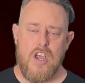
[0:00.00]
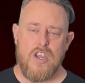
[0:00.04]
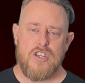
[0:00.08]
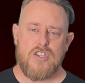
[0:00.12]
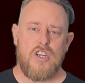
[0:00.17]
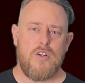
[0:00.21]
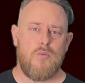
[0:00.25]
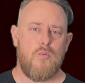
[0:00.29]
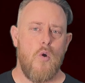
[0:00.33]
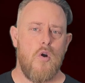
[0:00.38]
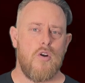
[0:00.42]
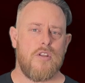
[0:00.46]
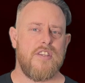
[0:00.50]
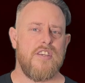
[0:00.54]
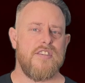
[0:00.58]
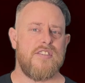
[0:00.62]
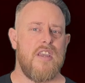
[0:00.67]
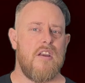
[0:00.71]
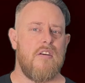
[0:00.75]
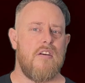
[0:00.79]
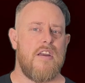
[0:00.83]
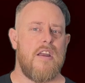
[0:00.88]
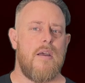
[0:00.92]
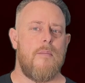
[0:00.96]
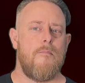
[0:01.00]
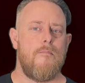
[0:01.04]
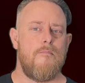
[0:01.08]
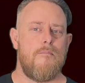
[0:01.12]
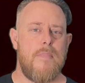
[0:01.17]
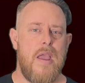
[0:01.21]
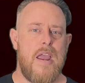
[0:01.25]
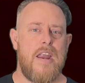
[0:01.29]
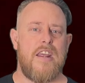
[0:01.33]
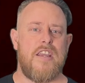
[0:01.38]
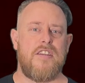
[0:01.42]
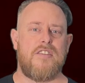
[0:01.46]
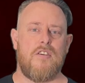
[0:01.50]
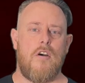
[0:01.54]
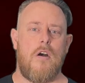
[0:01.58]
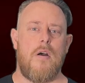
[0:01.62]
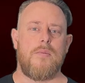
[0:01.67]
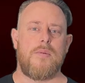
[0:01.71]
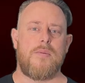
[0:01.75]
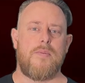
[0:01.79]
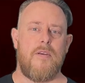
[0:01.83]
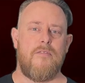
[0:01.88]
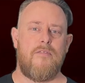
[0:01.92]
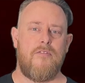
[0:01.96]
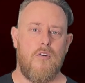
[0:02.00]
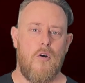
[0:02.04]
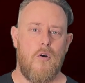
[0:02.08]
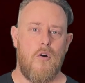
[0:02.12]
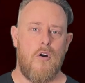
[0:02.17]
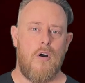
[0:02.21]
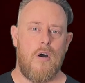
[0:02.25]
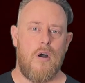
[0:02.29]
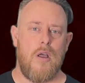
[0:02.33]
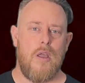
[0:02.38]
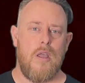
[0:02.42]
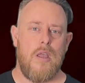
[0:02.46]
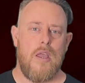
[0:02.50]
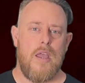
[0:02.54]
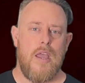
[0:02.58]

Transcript: She'd walked this area many times before,